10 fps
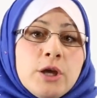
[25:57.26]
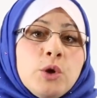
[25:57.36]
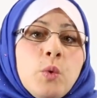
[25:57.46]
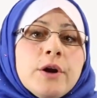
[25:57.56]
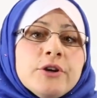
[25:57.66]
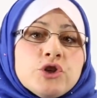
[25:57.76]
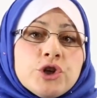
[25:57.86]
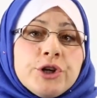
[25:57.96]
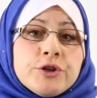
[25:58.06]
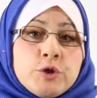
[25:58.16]
You want to
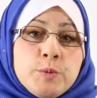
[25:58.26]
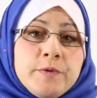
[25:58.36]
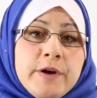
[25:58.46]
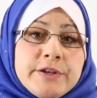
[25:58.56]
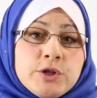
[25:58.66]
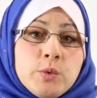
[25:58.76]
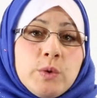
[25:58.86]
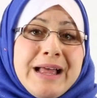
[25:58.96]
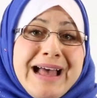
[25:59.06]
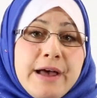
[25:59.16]
ensure your supervisor
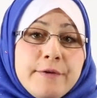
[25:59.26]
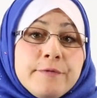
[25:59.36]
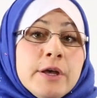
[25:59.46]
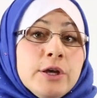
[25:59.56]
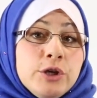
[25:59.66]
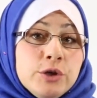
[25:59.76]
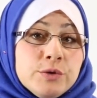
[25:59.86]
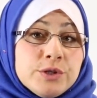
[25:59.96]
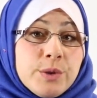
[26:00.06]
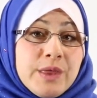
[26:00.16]
will have you
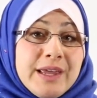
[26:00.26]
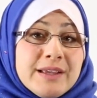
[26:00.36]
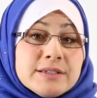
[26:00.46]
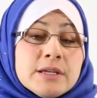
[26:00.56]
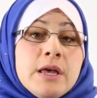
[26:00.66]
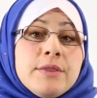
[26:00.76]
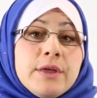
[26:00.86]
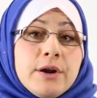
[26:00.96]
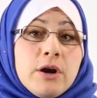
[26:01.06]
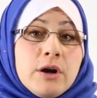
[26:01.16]
do things
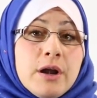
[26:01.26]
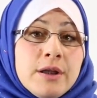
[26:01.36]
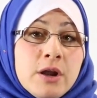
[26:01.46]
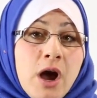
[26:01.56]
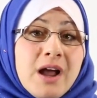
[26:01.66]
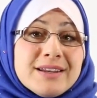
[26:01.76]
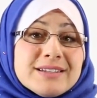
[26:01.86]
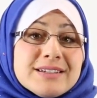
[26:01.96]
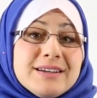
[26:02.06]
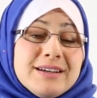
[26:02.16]
that are not
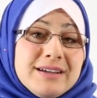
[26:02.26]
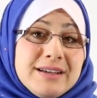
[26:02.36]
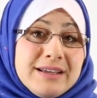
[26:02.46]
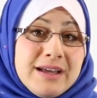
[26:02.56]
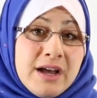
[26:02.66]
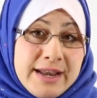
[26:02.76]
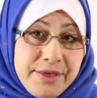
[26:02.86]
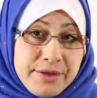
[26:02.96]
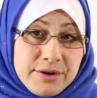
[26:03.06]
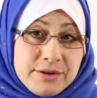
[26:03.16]

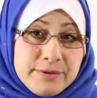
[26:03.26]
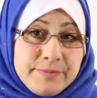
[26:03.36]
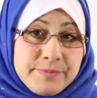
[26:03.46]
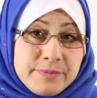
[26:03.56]
unethical.